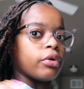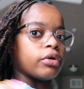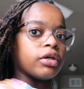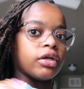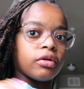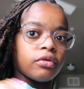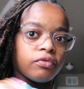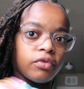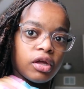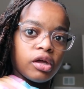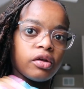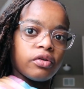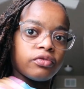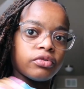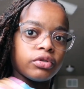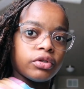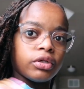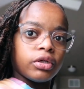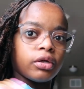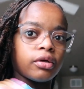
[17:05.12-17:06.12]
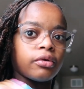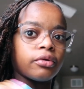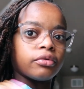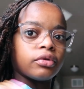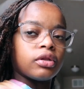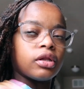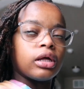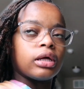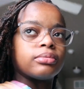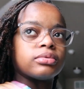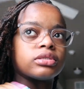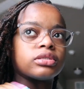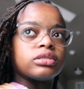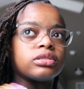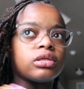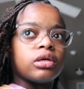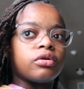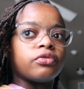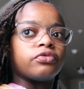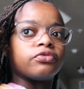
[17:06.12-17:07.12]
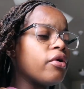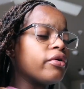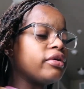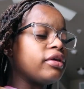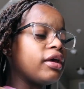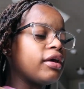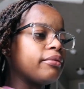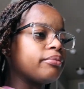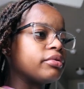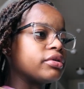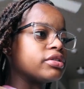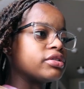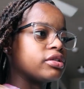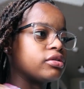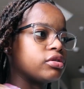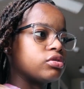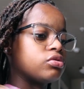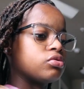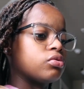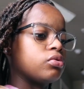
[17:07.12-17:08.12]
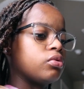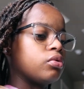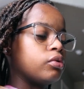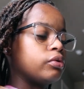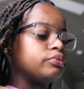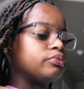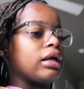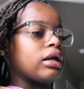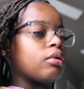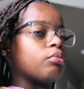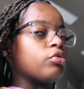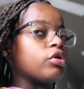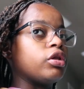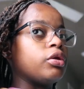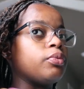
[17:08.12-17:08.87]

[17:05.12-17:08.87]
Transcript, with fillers: want to get involved, you know, on clubs and stuff on campus at this school. And I'm really